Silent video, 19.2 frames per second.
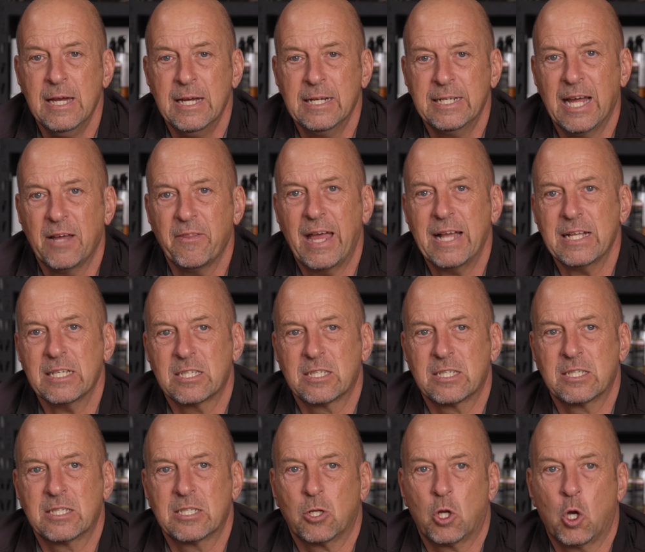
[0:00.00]
Now
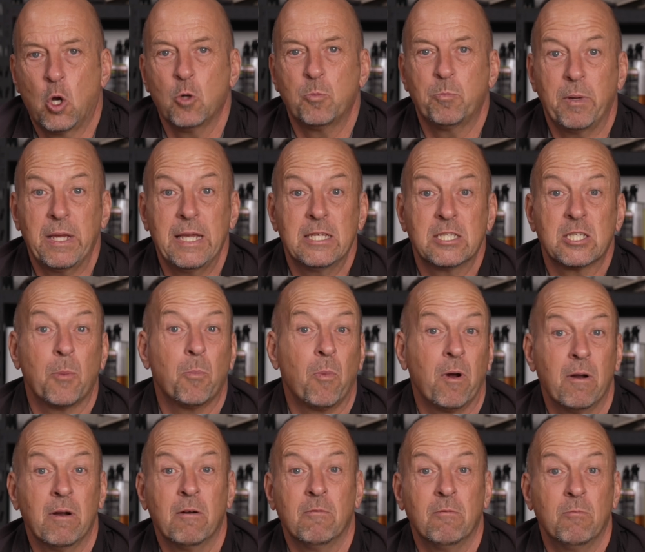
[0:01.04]
that could be
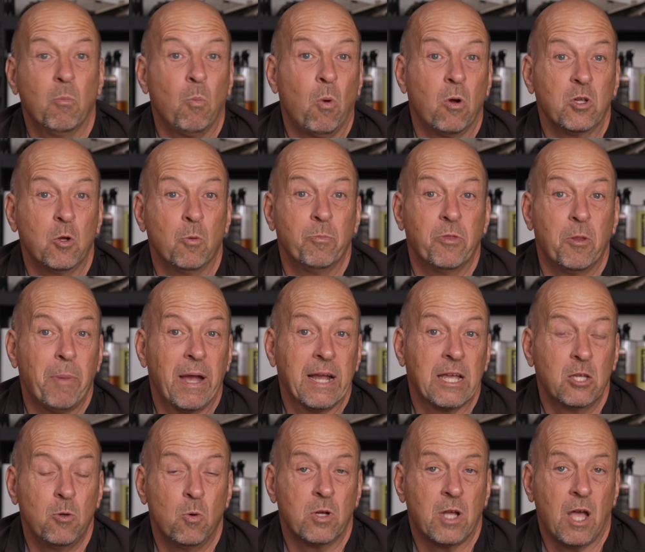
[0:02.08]
somewhere what the back of
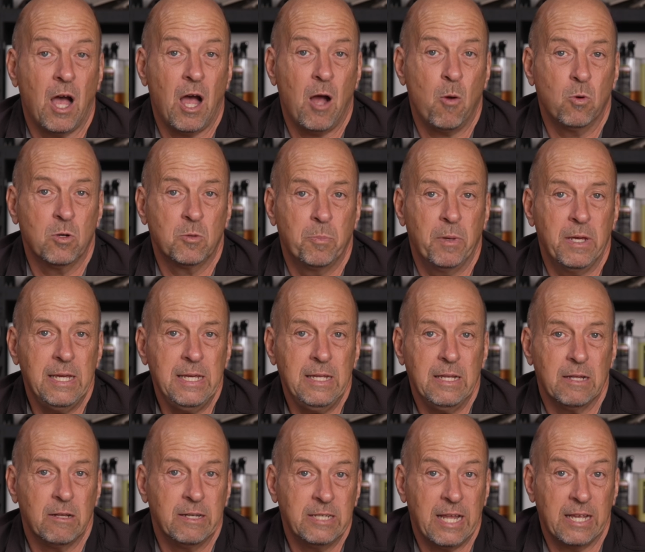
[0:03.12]
your car would be
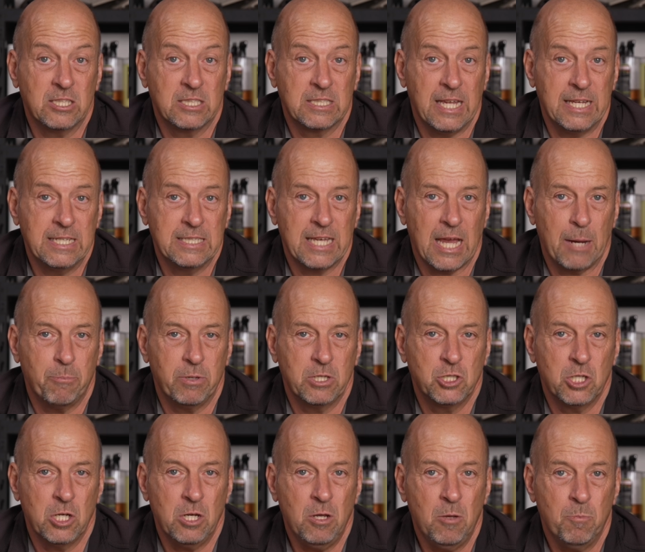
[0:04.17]
in
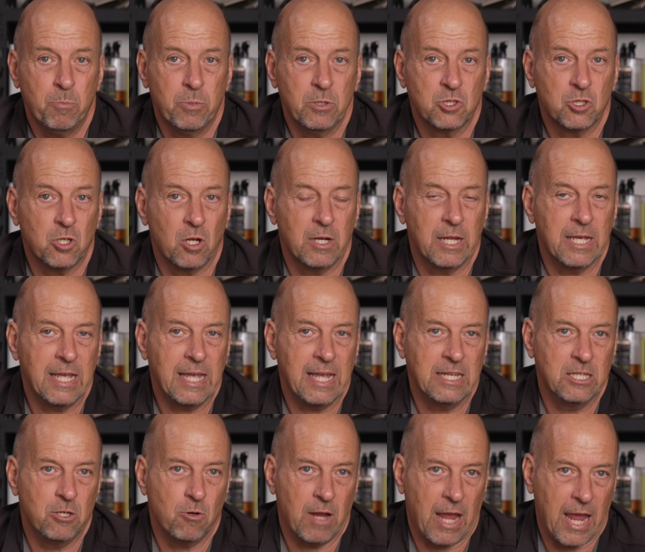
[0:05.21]
temperature, but certainly
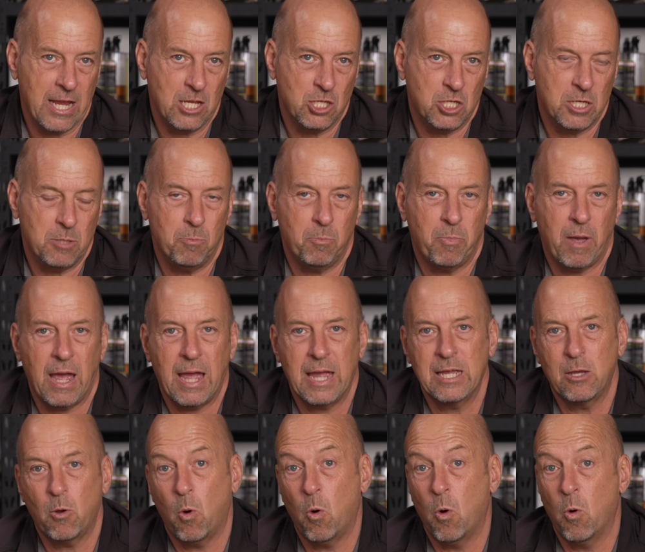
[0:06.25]
in your engine
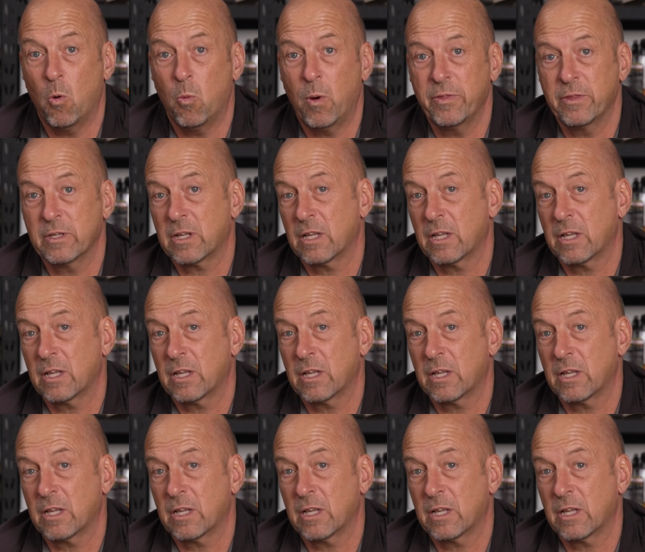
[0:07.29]
bay or when the